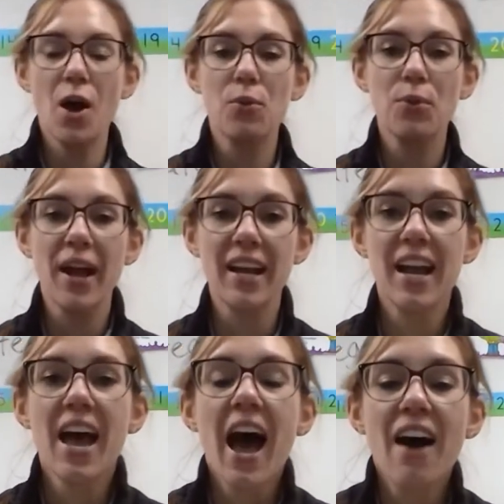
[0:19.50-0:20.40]
All right,
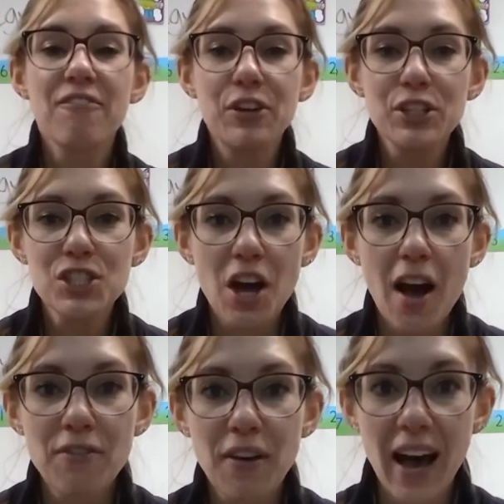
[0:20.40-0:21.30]
first
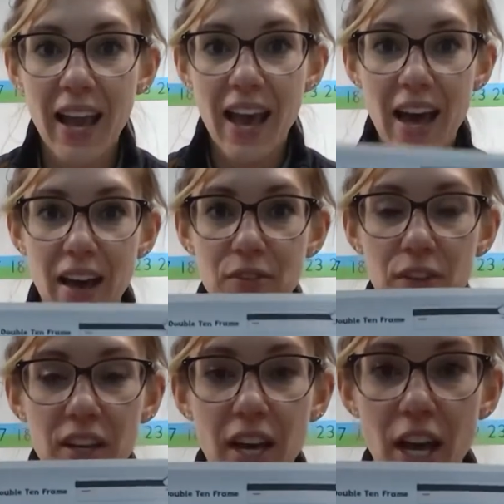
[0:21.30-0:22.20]
off, I
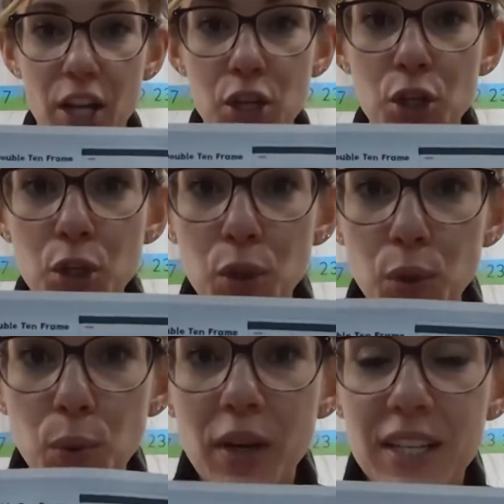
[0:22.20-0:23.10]
have a
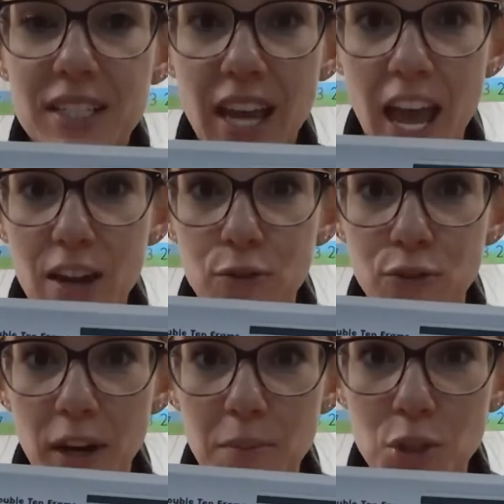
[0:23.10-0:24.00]
new
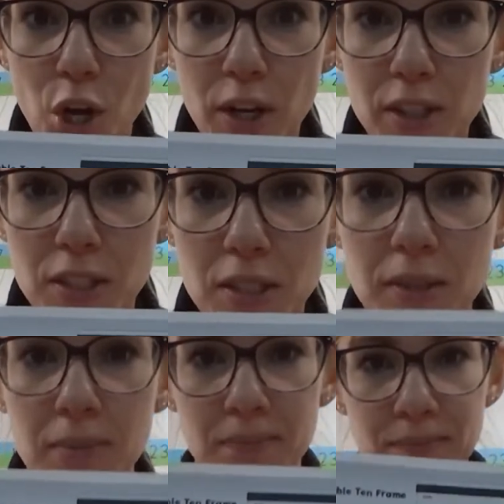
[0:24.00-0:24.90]
10 frame chart.
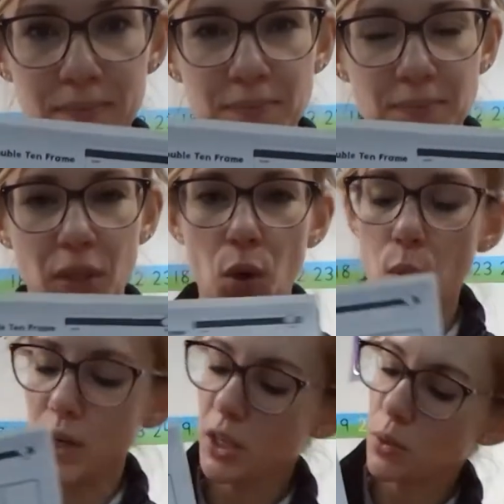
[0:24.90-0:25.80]

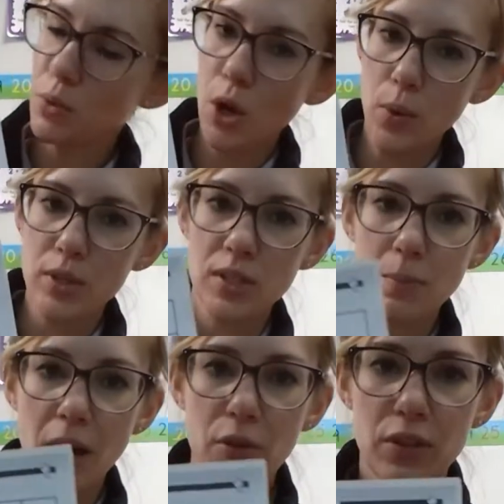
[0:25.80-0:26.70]
What do you notice
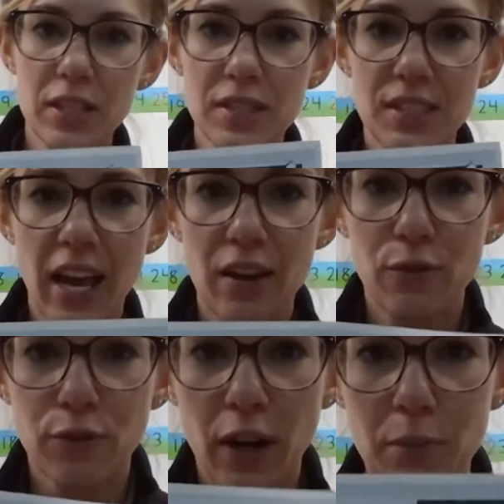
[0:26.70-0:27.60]
about this
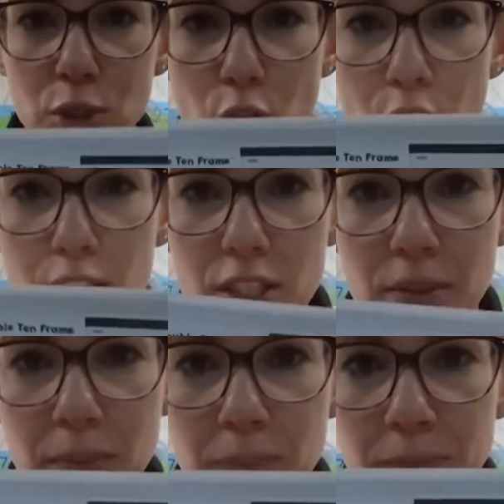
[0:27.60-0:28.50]
10 frame chart?